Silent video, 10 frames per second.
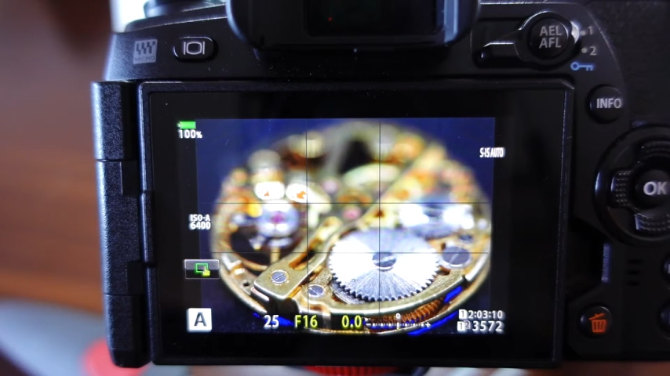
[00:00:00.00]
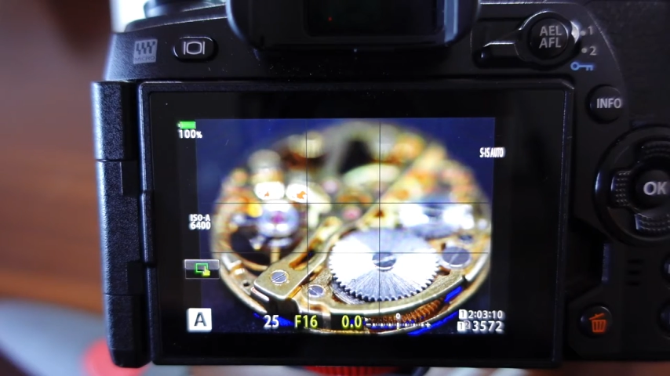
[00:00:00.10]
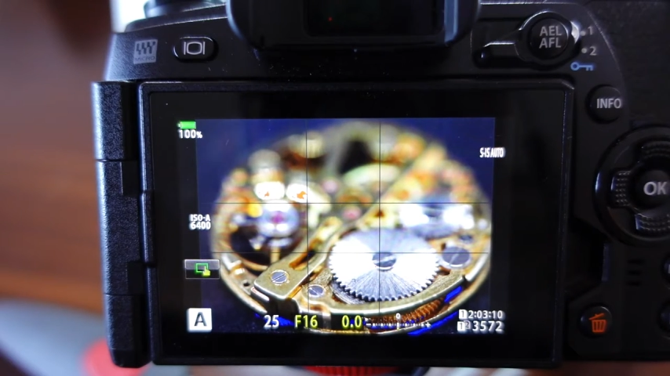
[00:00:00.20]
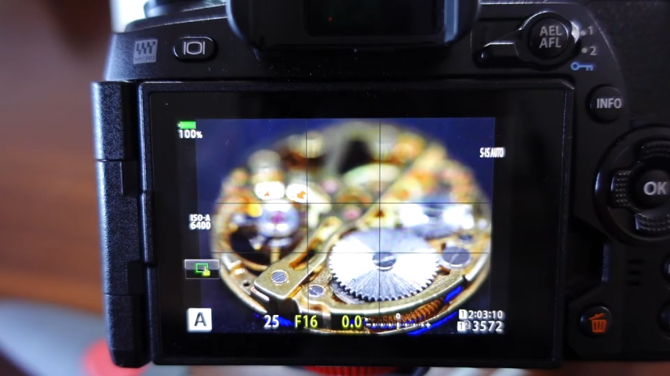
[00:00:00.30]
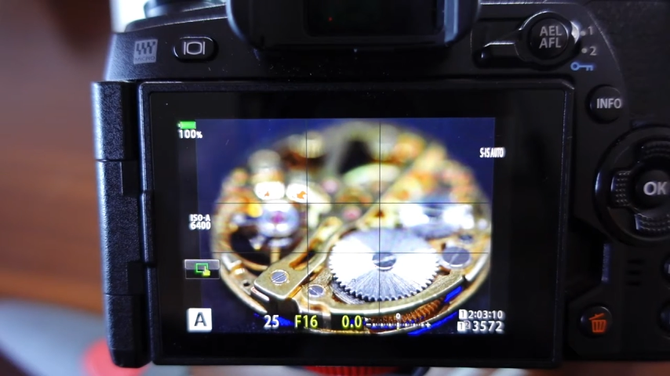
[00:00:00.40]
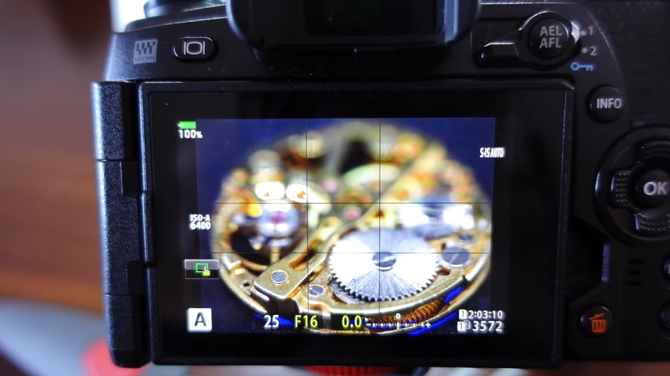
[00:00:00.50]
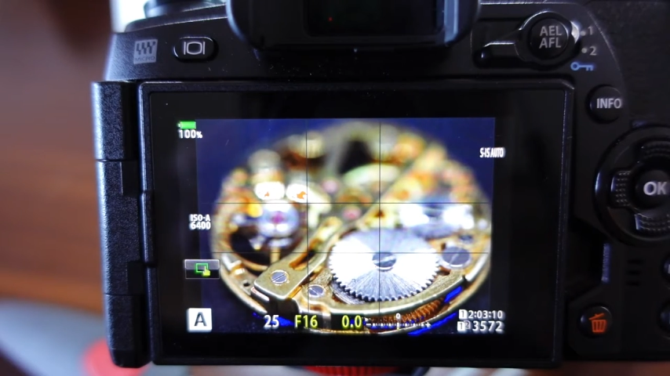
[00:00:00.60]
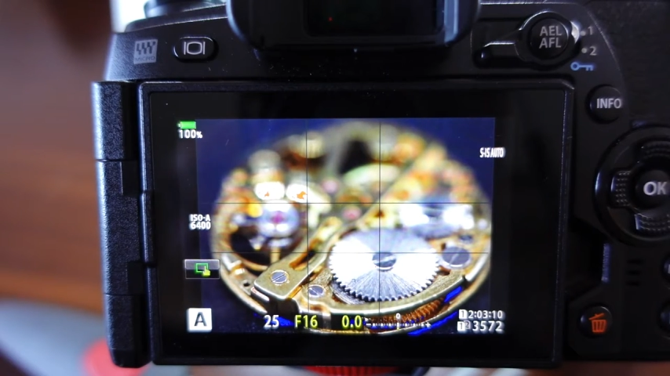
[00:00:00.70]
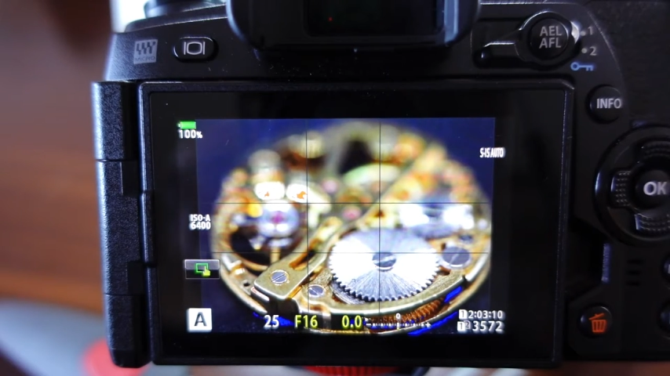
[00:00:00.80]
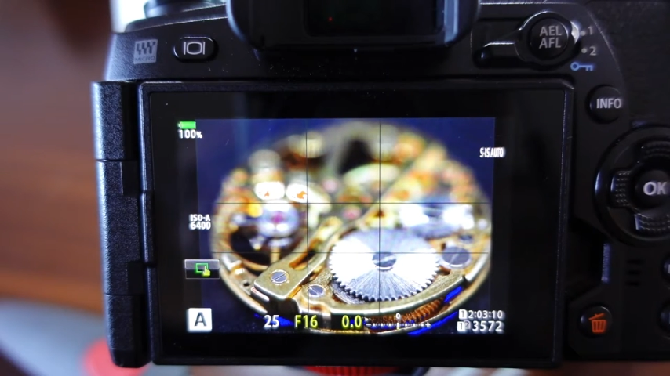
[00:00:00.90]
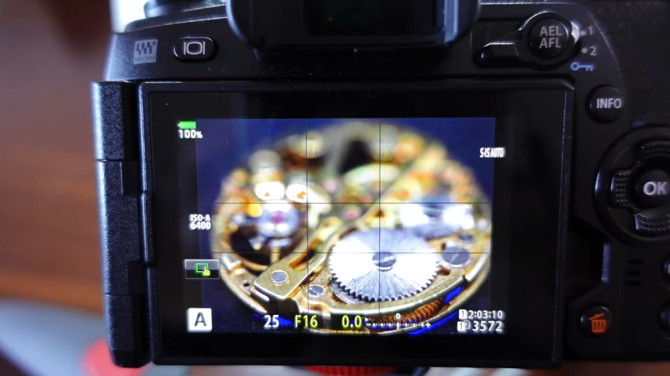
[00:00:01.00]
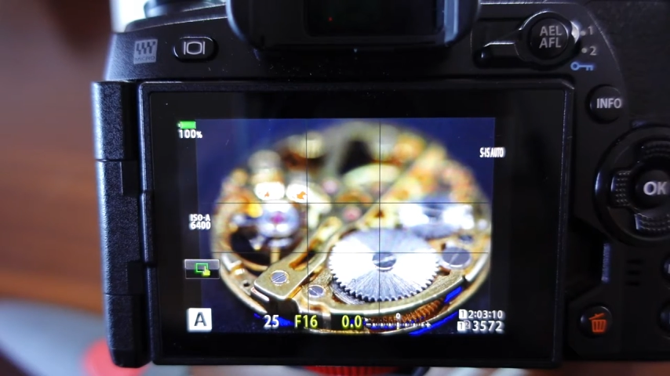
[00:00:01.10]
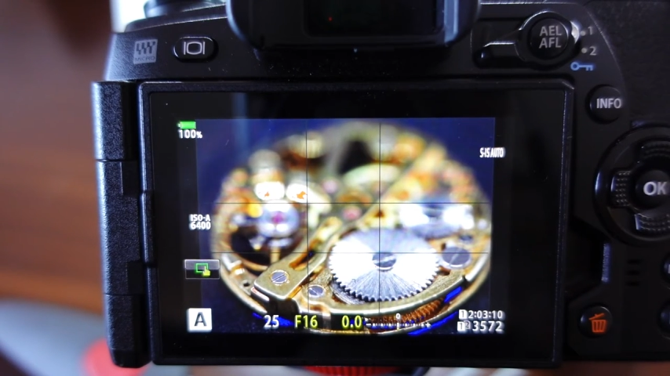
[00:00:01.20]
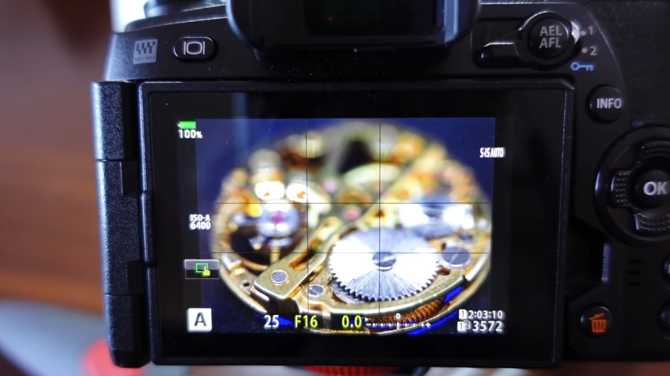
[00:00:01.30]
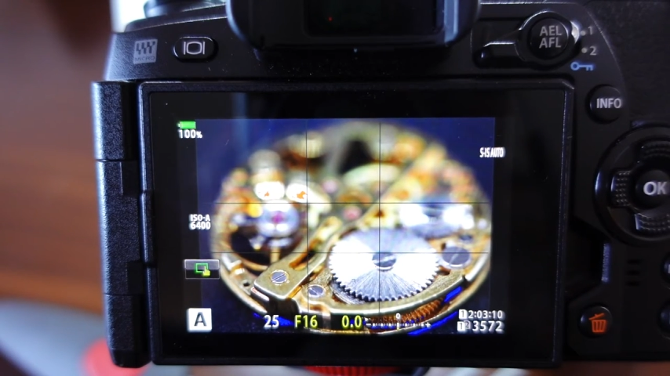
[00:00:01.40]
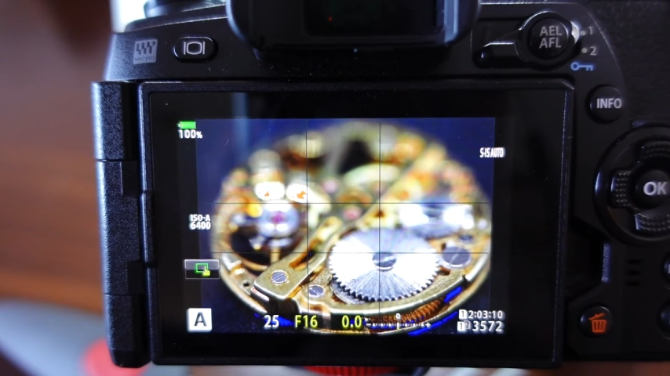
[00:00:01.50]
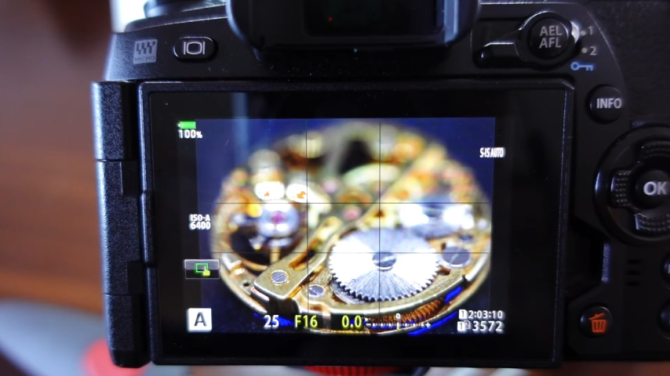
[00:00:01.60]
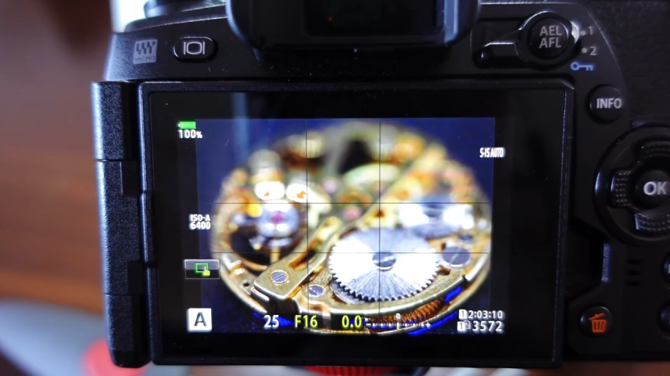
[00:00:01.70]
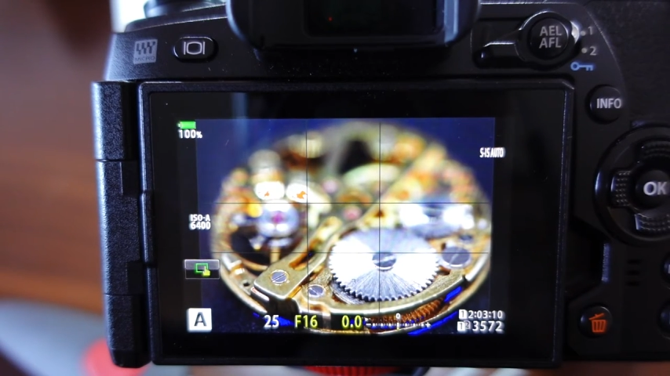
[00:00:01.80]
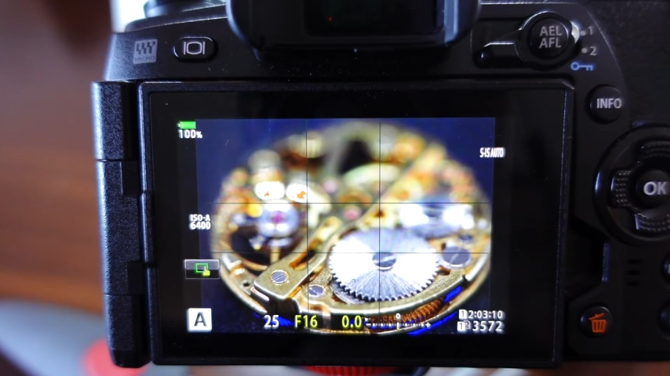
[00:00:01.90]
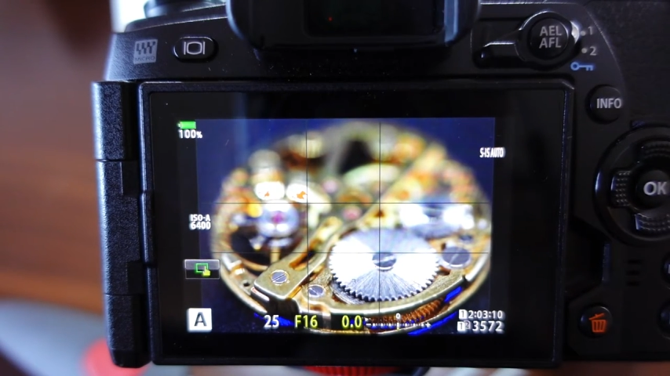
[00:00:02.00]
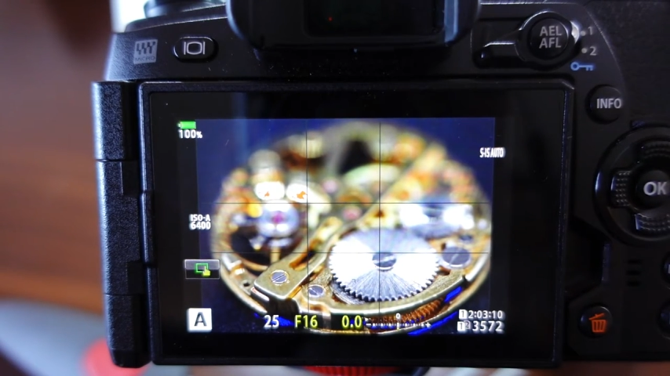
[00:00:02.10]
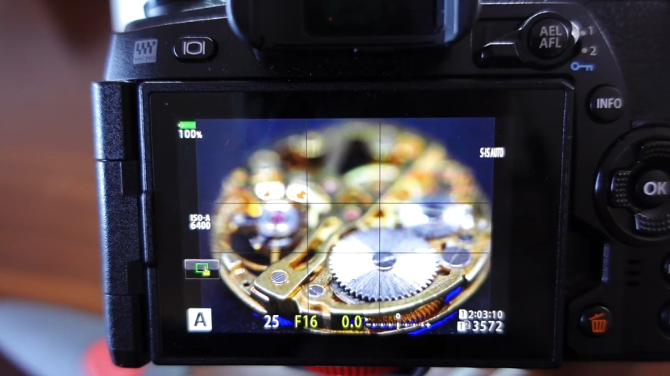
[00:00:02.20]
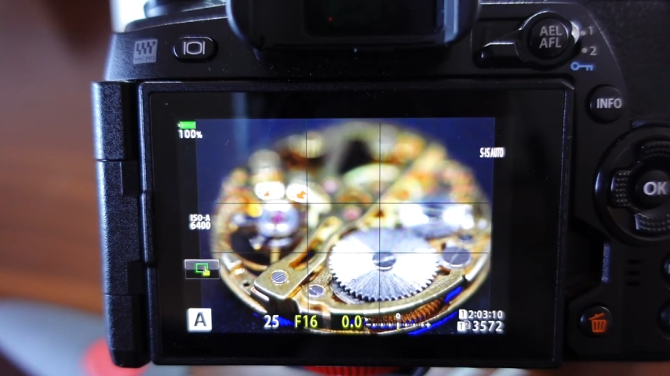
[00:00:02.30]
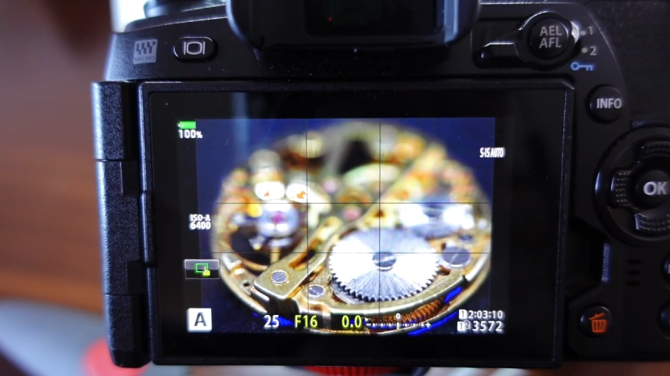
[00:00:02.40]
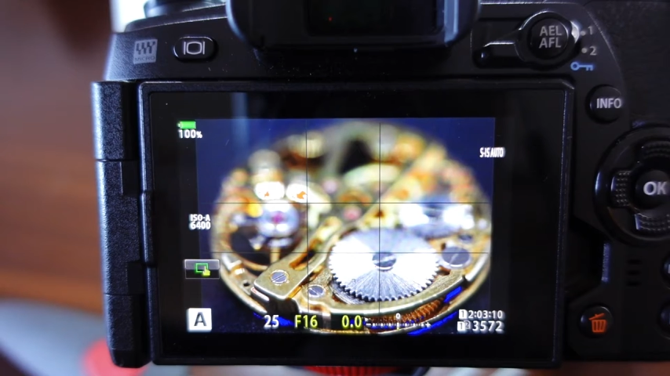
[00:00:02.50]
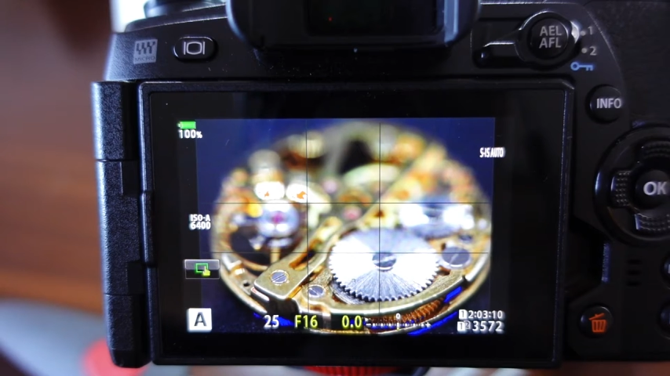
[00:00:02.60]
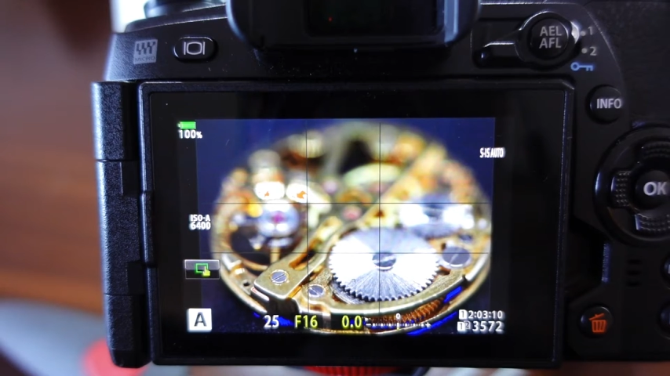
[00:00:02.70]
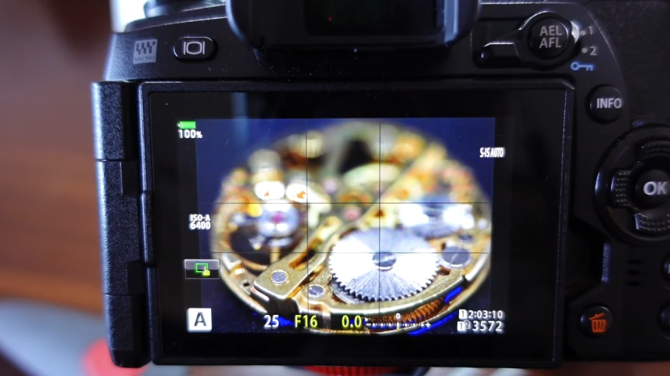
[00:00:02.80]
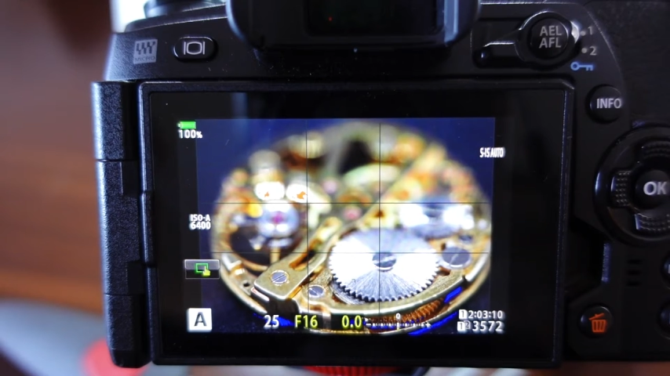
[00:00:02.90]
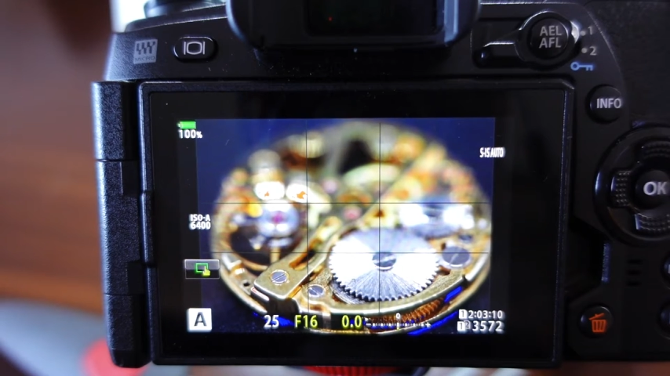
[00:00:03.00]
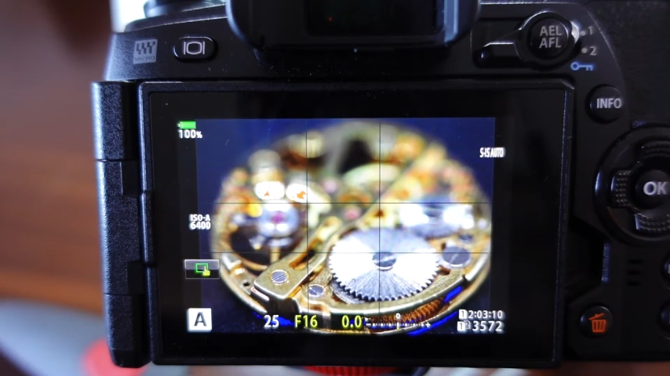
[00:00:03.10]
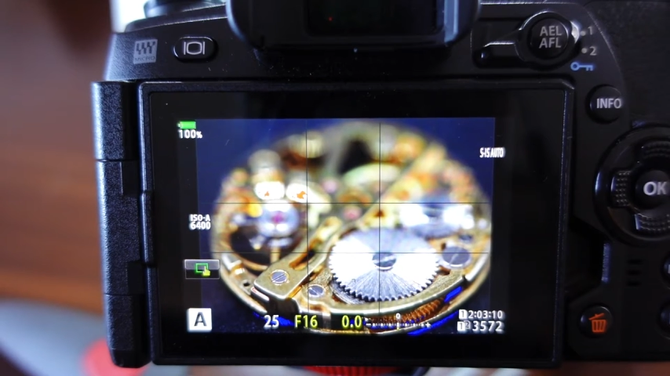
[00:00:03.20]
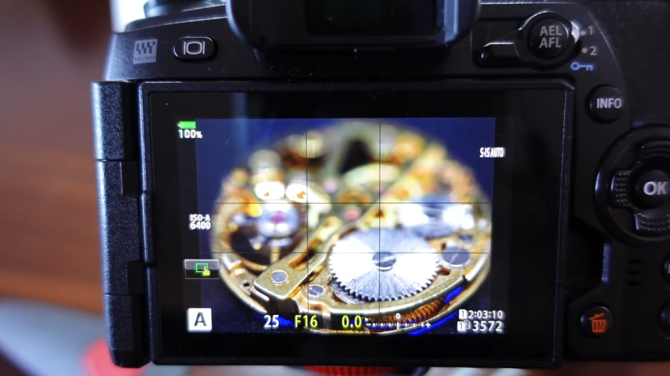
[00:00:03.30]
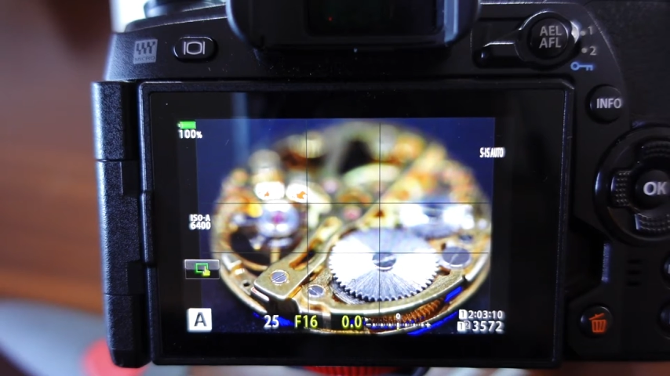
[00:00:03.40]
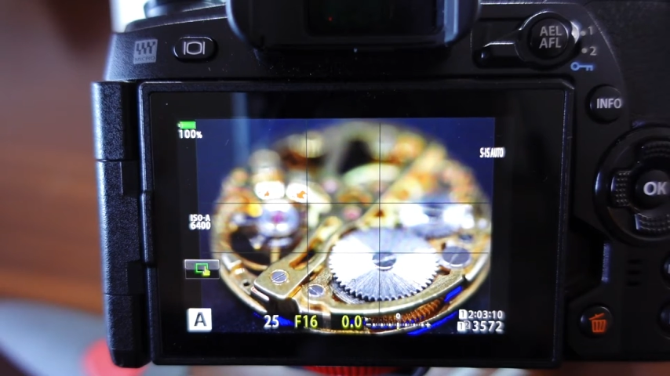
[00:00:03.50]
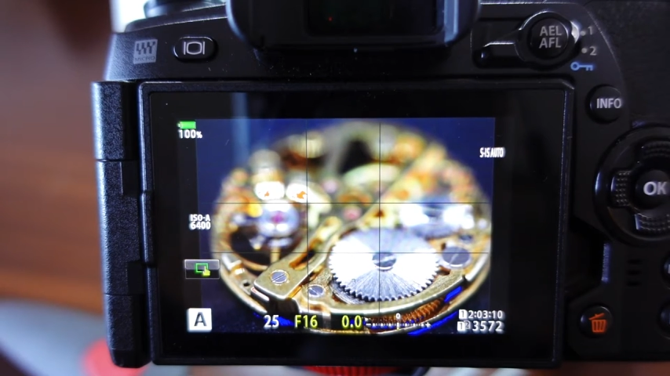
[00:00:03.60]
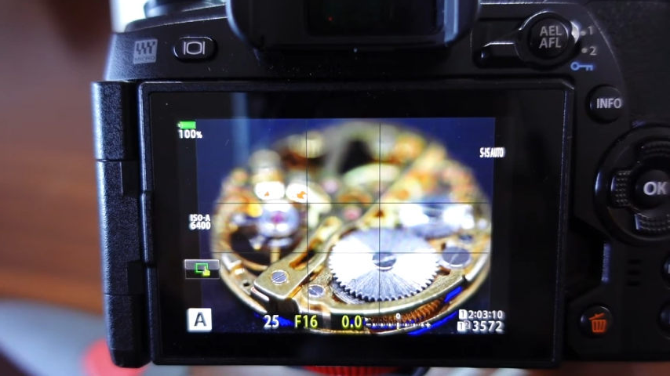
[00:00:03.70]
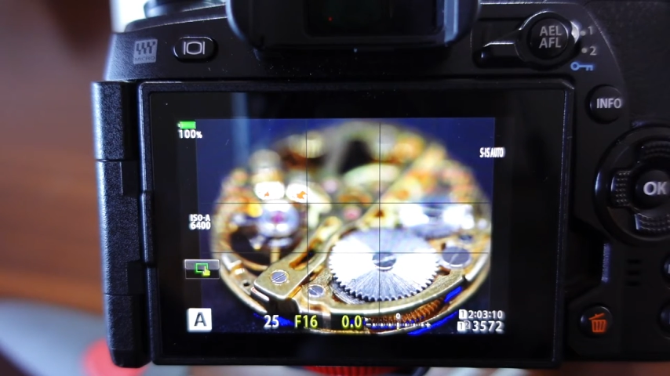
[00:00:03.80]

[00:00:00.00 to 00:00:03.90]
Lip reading: [unreadable: no face in view]